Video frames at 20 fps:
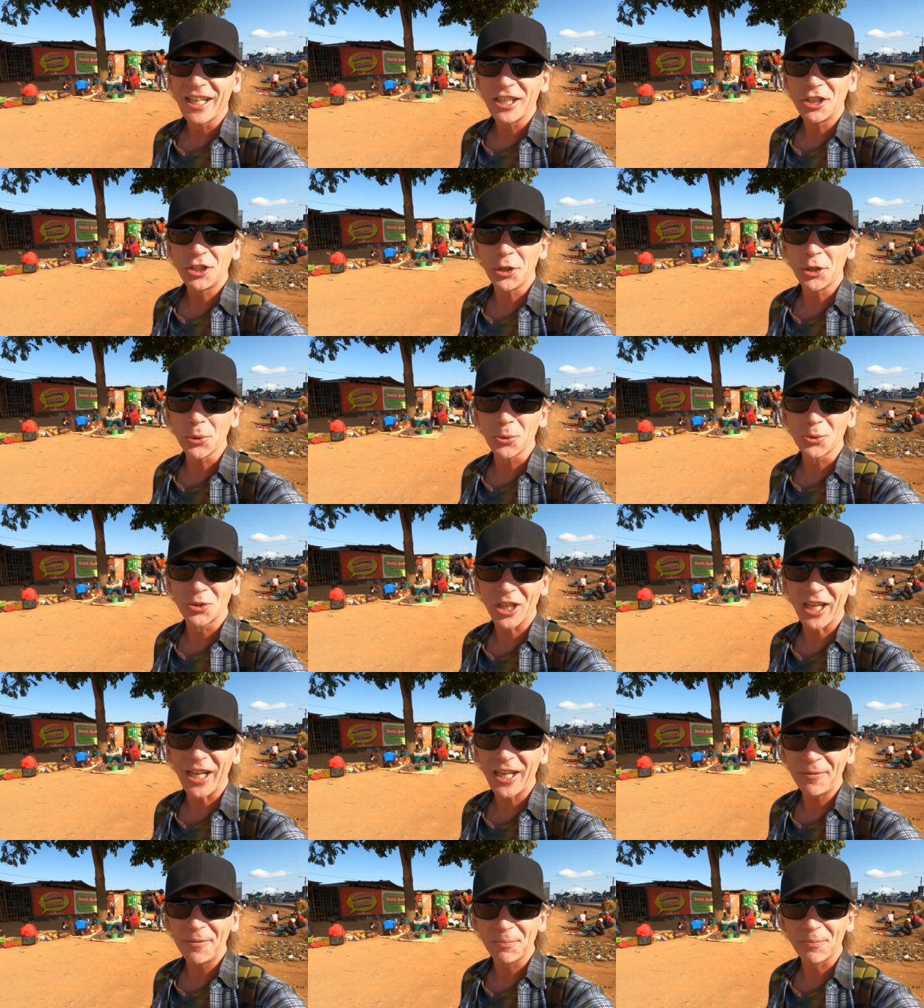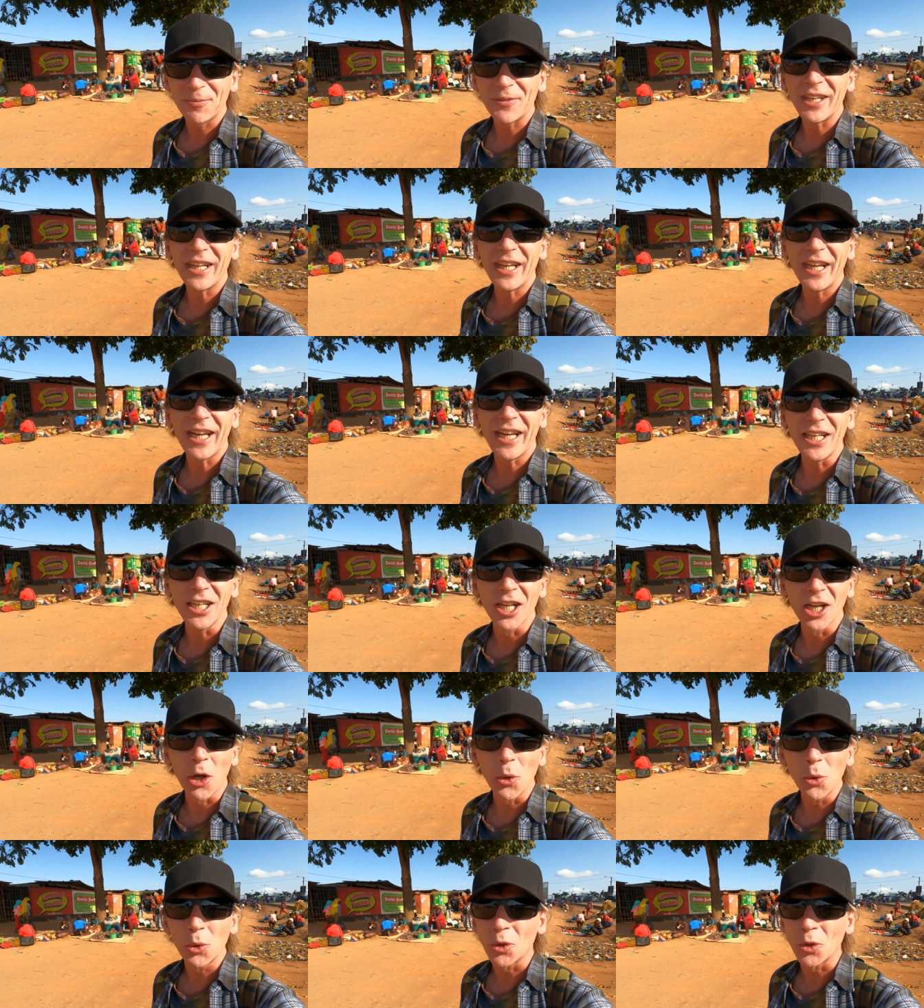Chiuta, in the
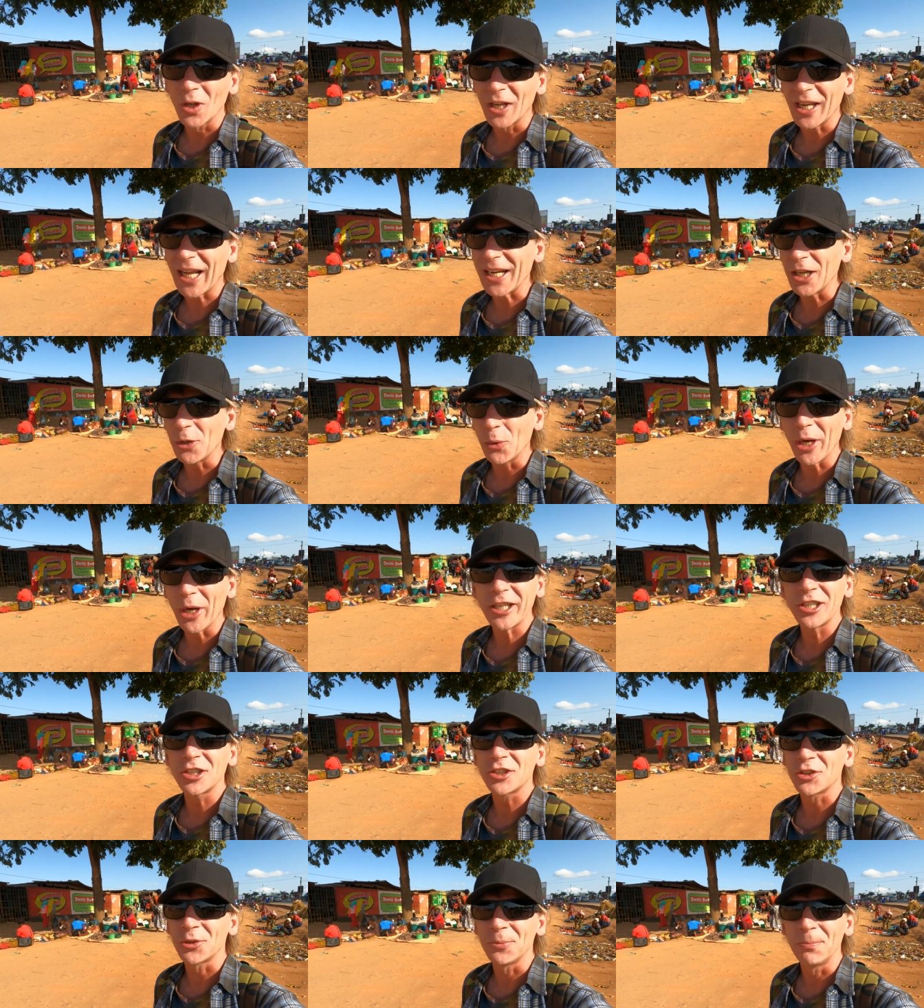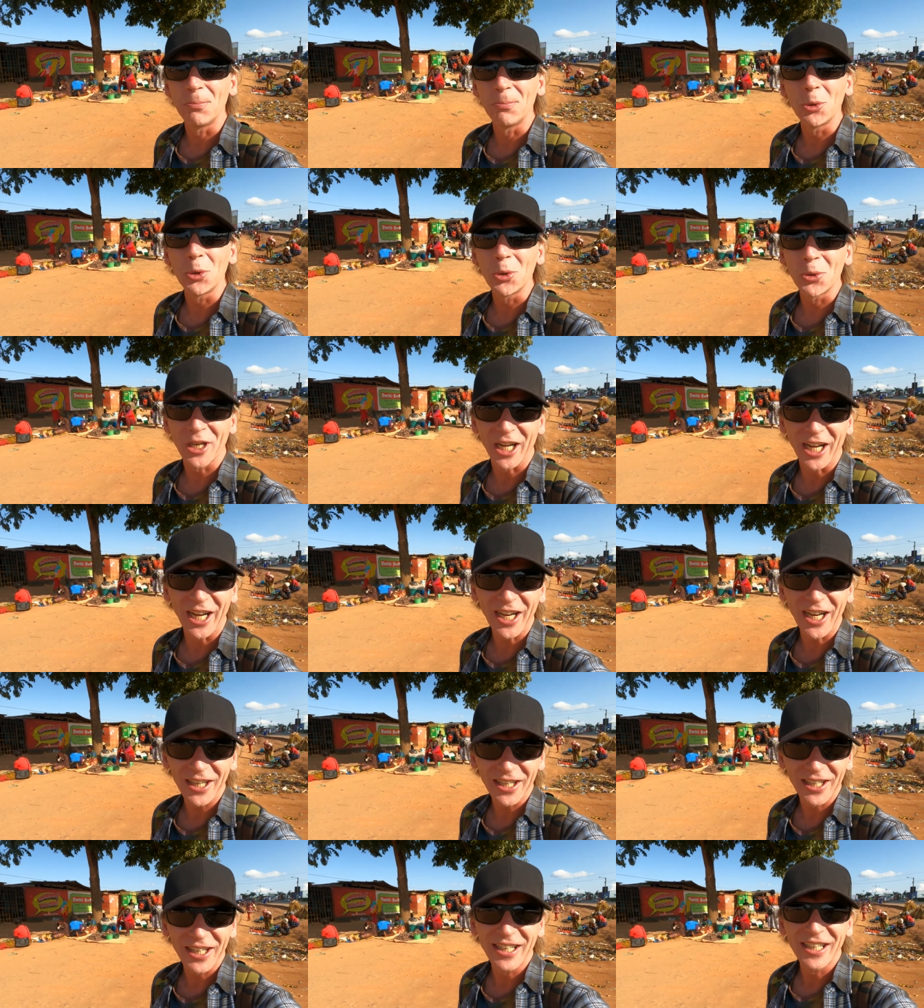local language
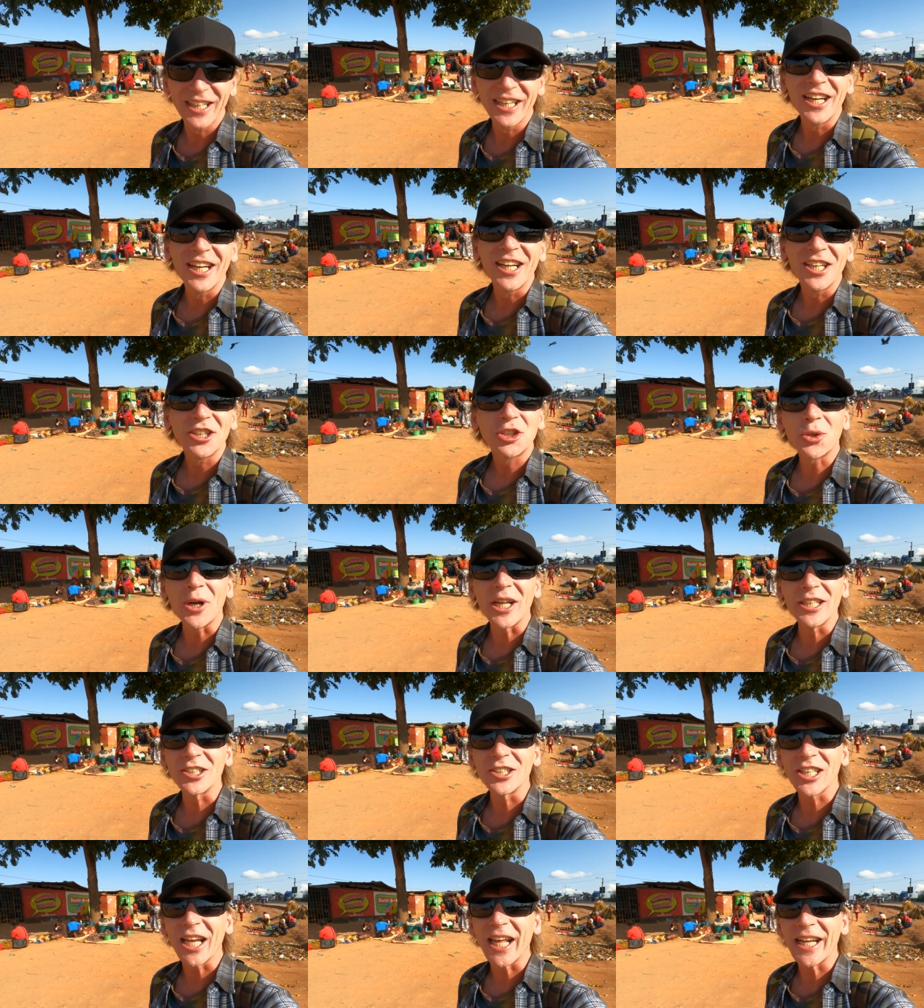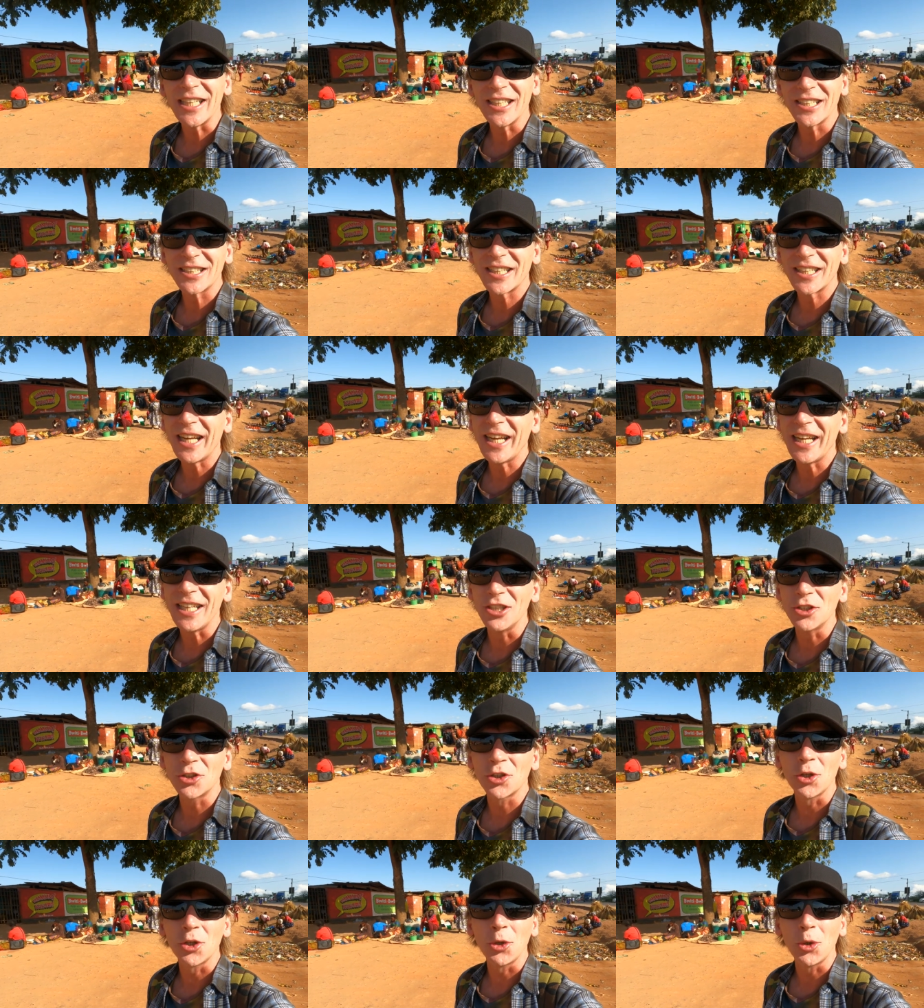Tumbuka, translates
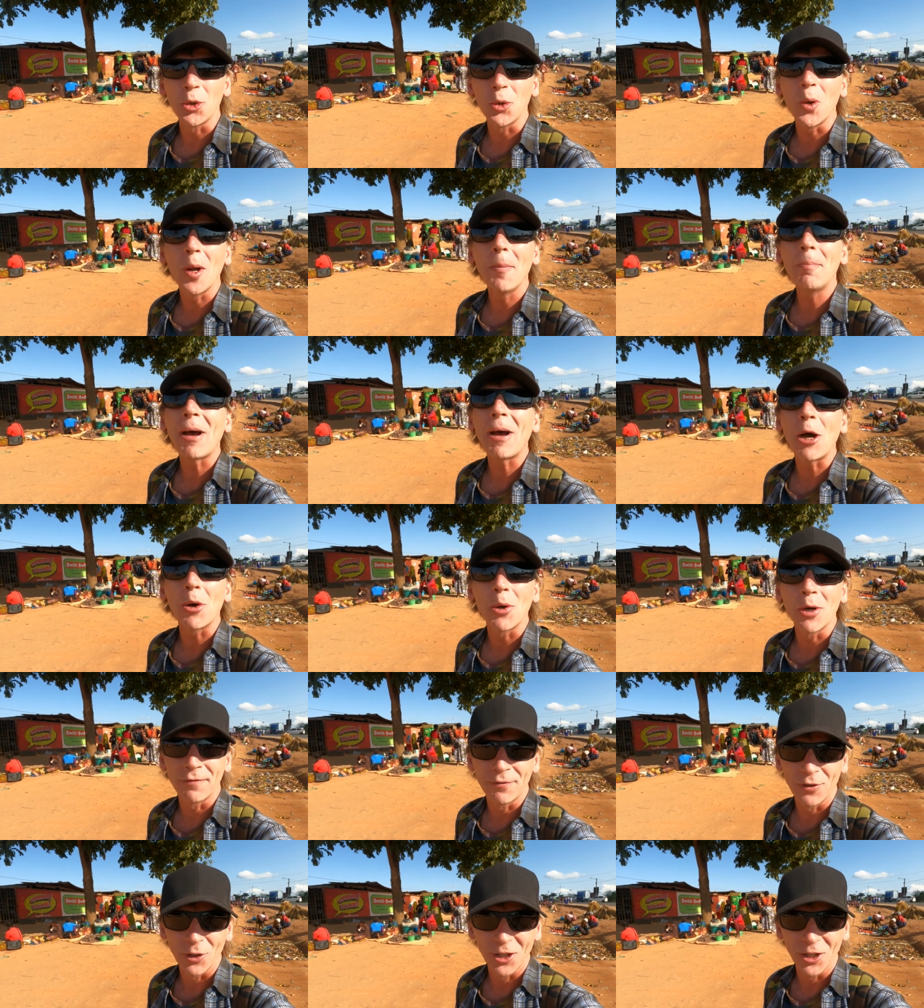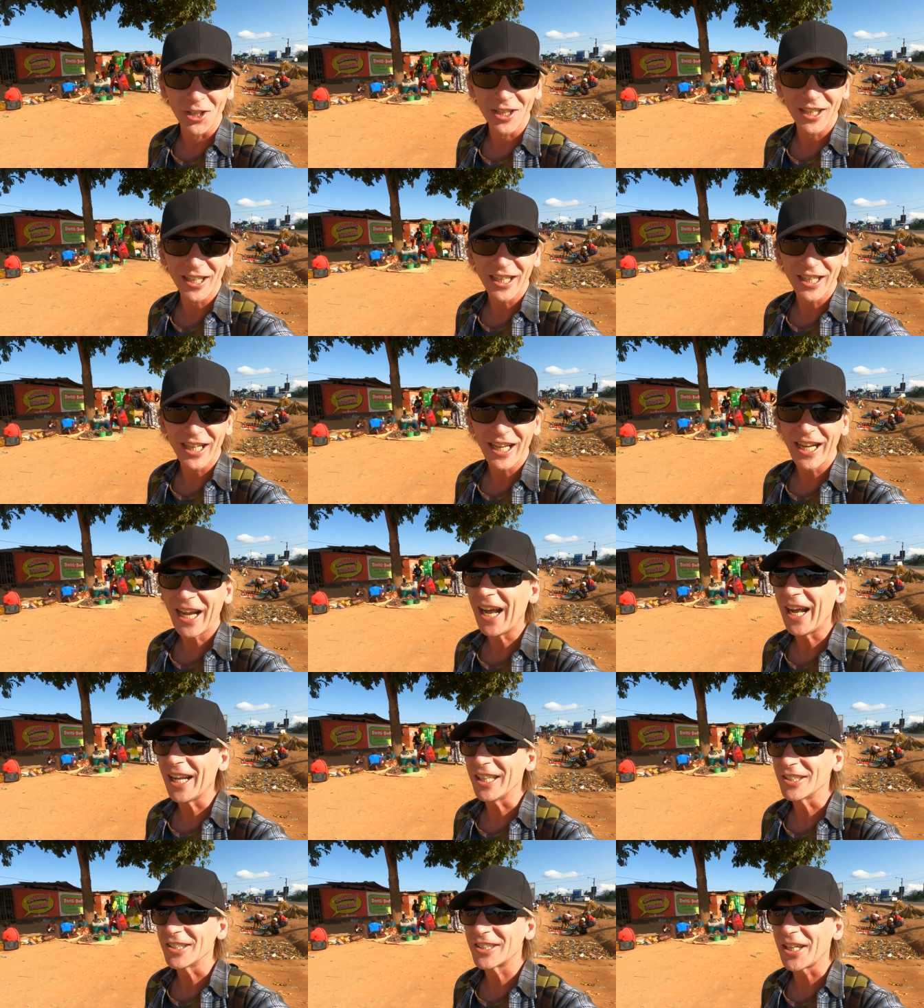into powerful
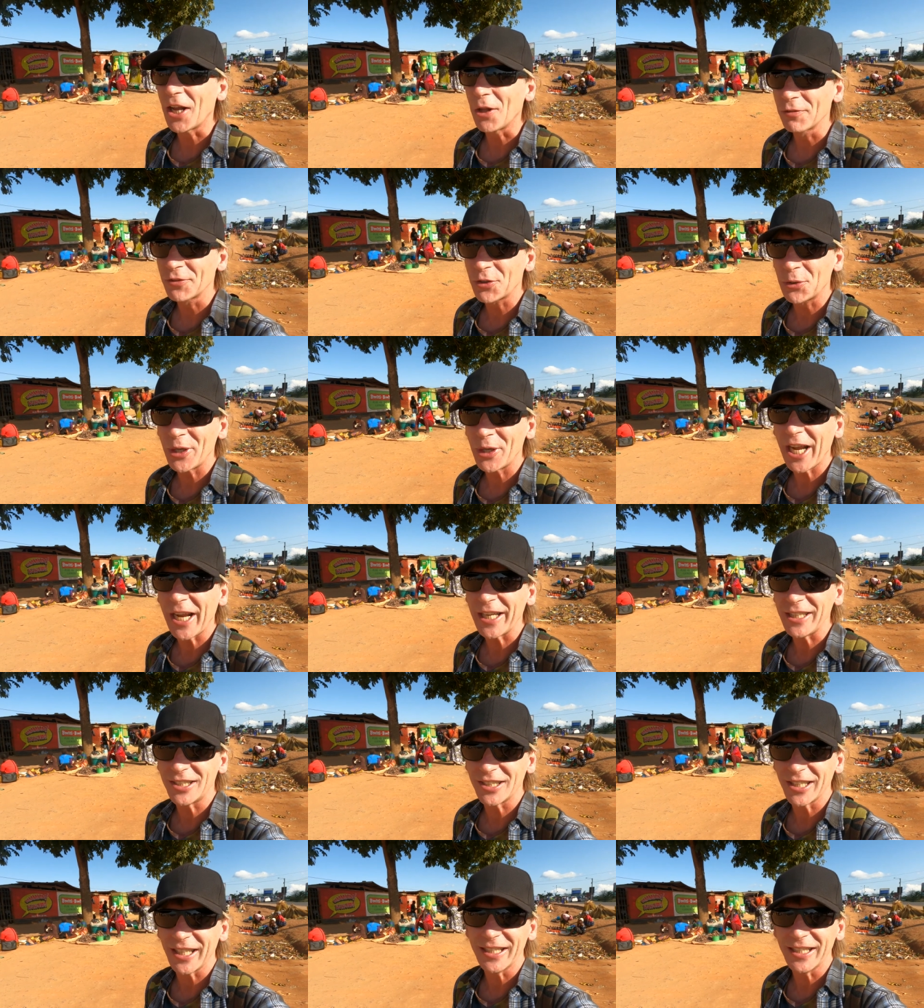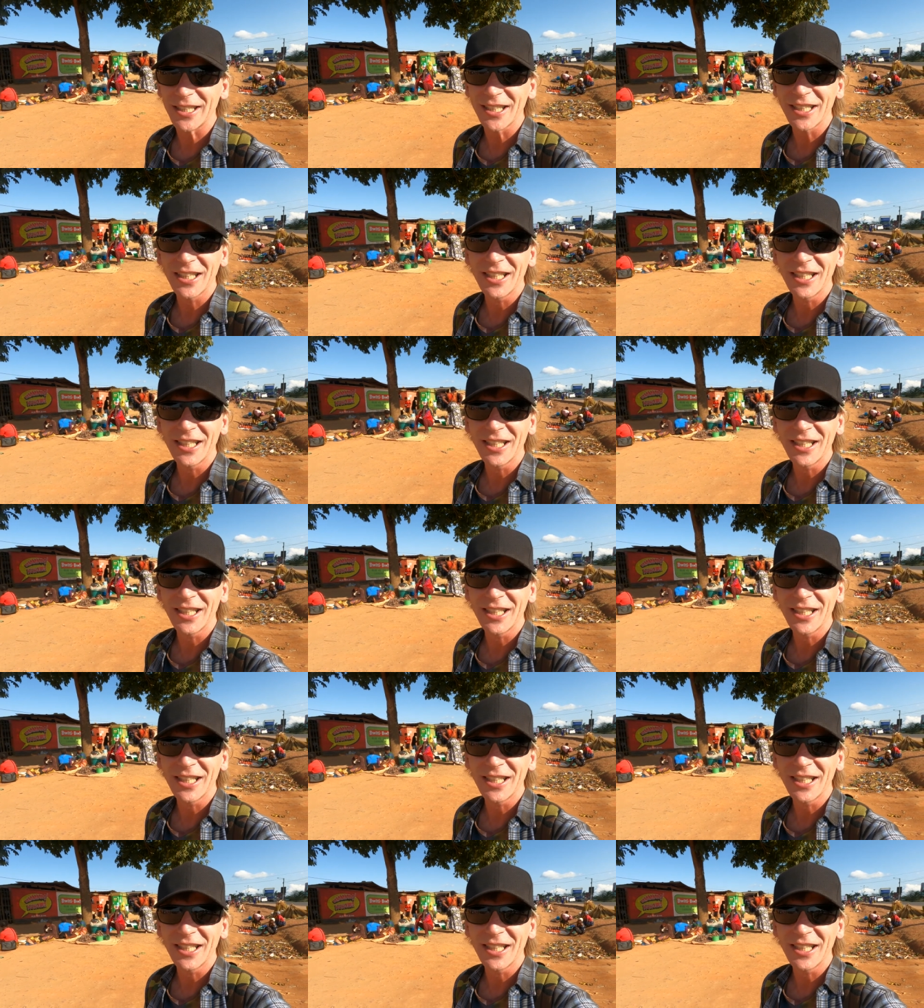and self-created.